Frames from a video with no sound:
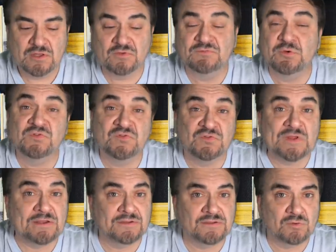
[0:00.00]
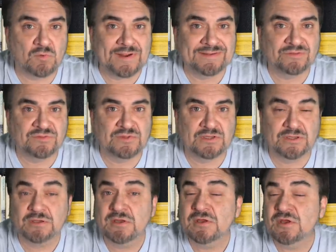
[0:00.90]
If you're selling the right
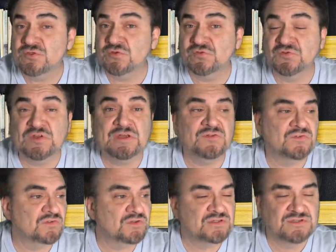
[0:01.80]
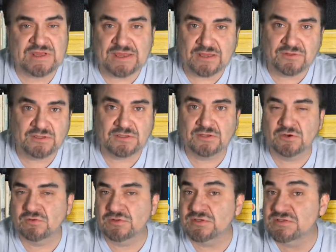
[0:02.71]
thing, the season, the day of the
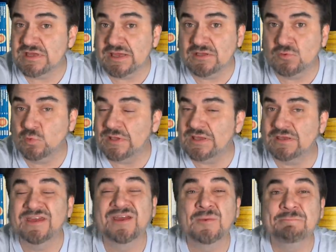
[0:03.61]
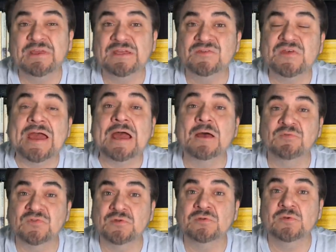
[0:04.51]
year, the day of the week means
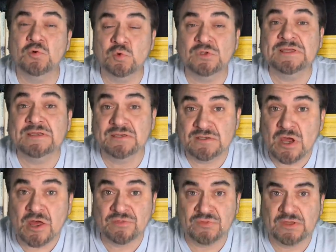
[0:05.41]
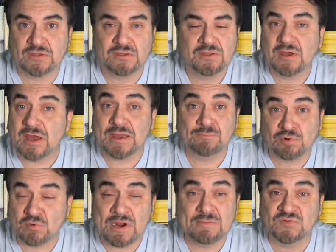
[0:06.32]
absolutely nothing. I
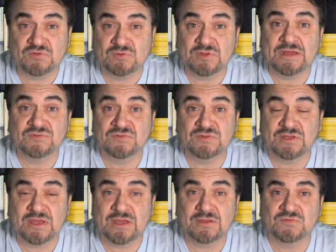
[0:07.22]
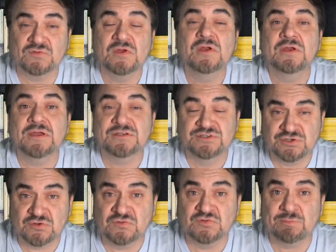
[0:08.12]
promise you that's the case. It
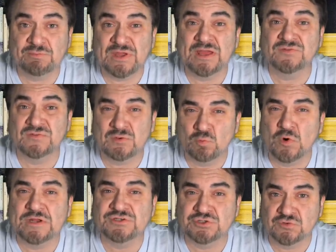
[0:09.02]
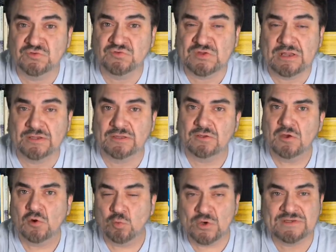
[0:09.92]
just depends on what you're selling,
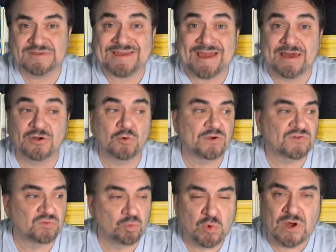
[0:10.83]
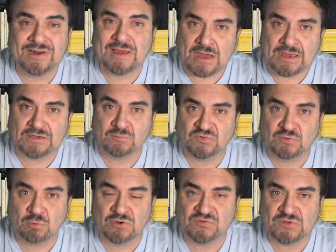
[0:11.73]
what categories, what
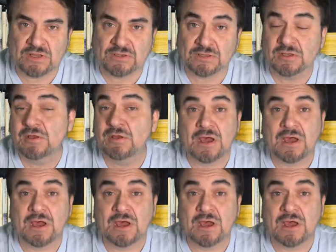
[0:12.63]
items you are selling.